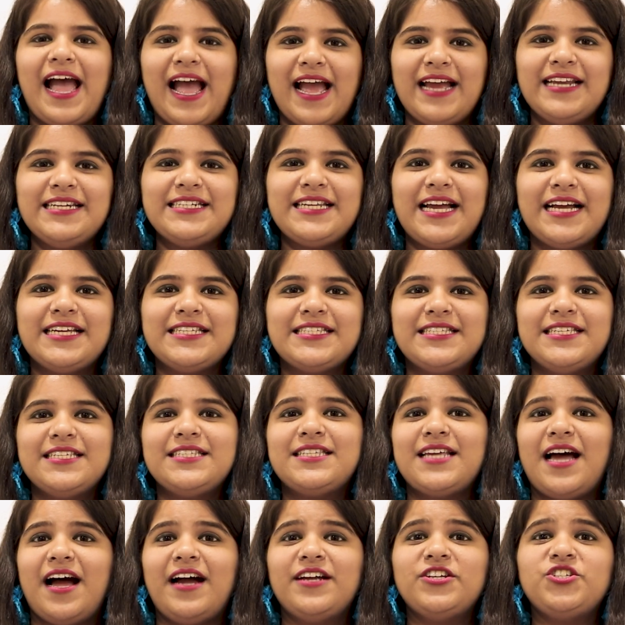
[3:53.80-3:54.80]

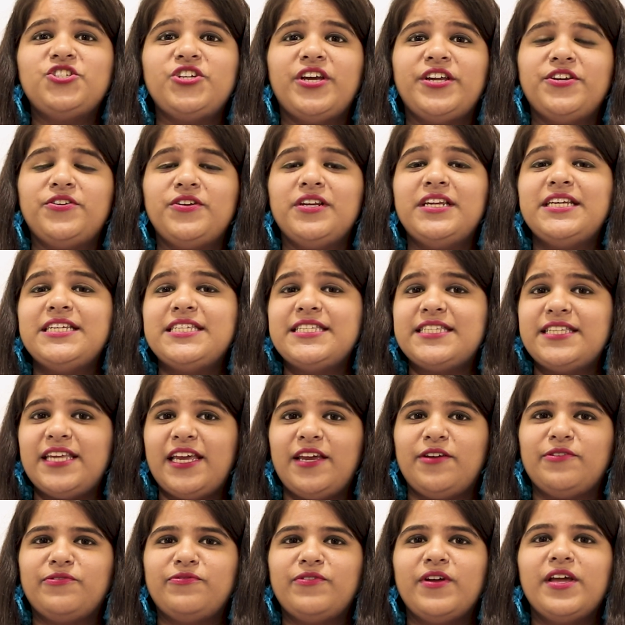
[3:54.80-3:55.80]
Antacids are generally
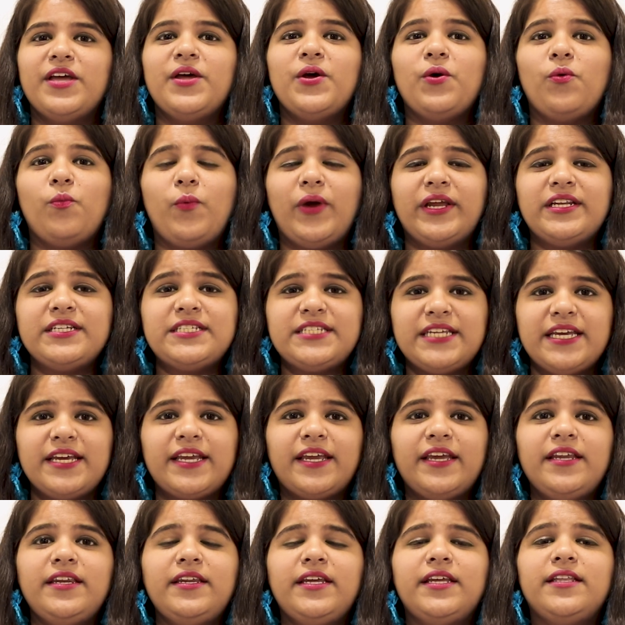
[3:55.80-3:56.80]
safe when
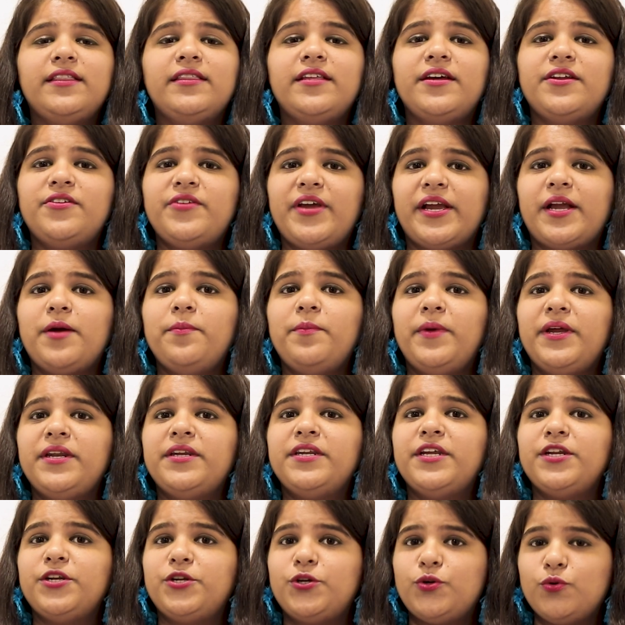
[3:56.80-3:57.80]
taken in the
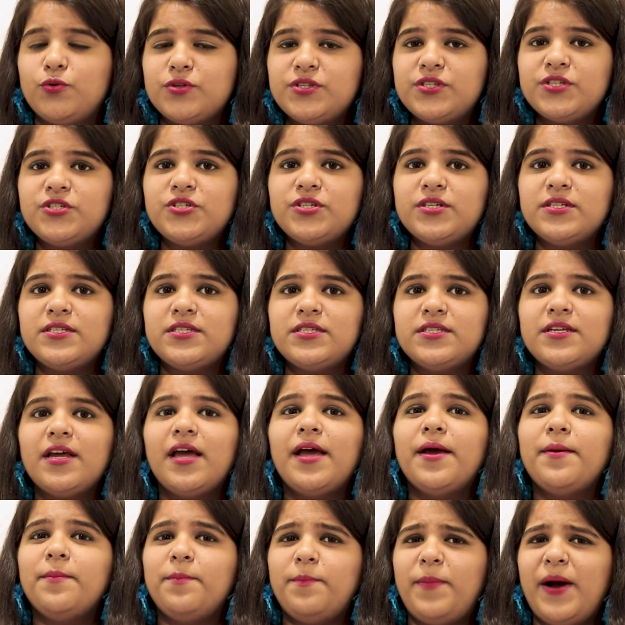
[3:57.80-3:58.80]
recommended dosages,
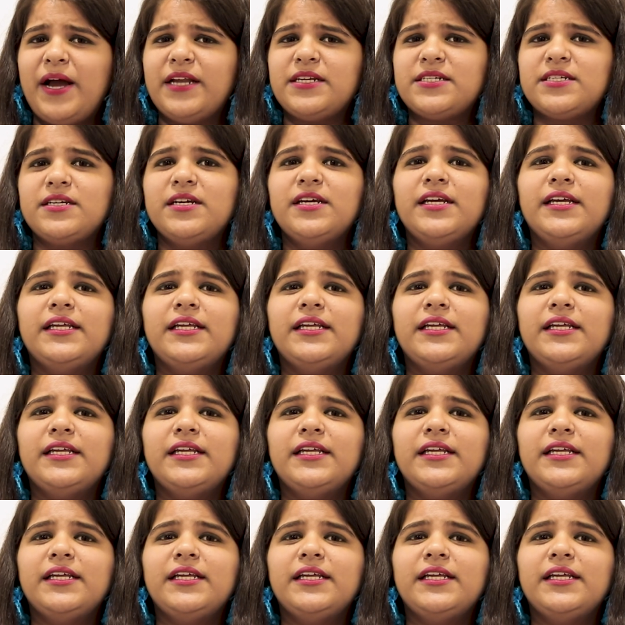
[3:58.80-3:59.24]
but